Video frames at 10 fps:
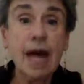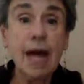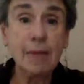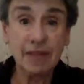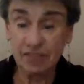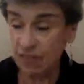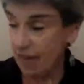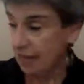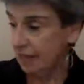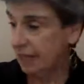
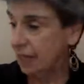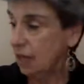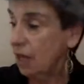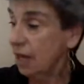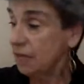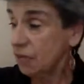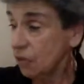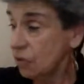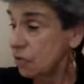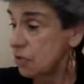Exactly. It's
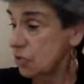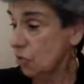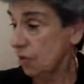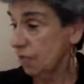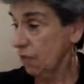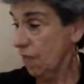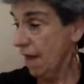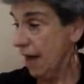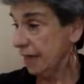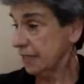a good story for
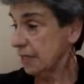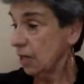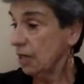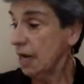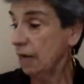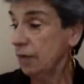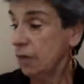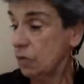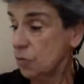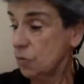that. Now,
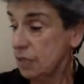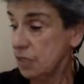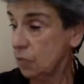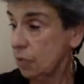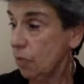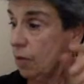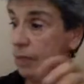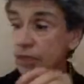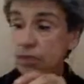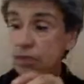here's one someone brought
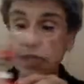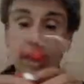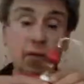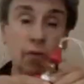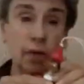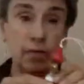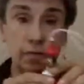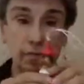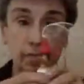me just to hang around.